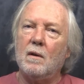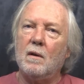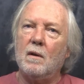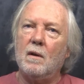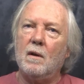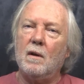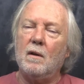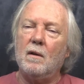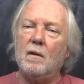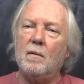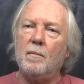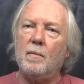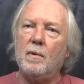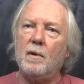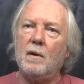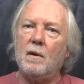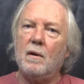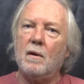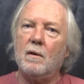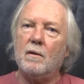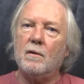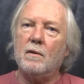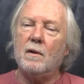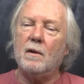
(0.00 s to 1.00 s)
in the
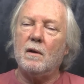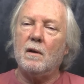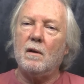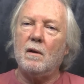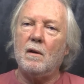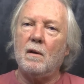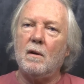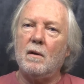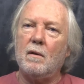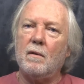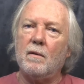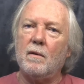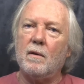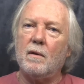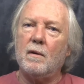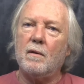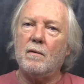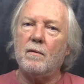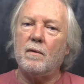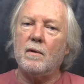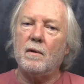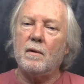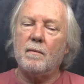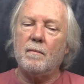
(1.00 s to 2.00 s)
parks and a lot of
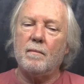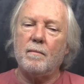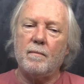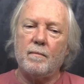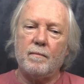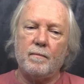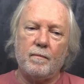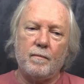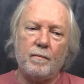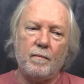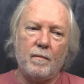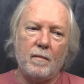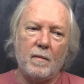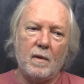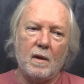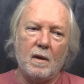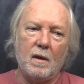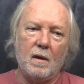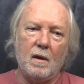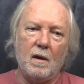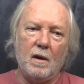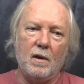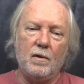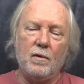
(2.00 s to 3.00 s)
their um,
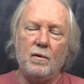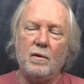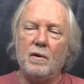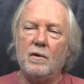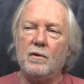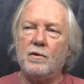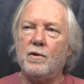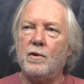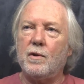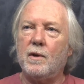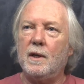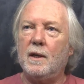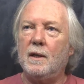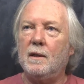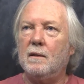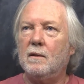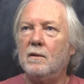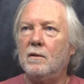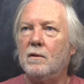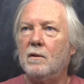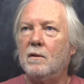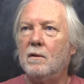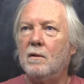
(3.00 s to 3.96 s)
I do their trains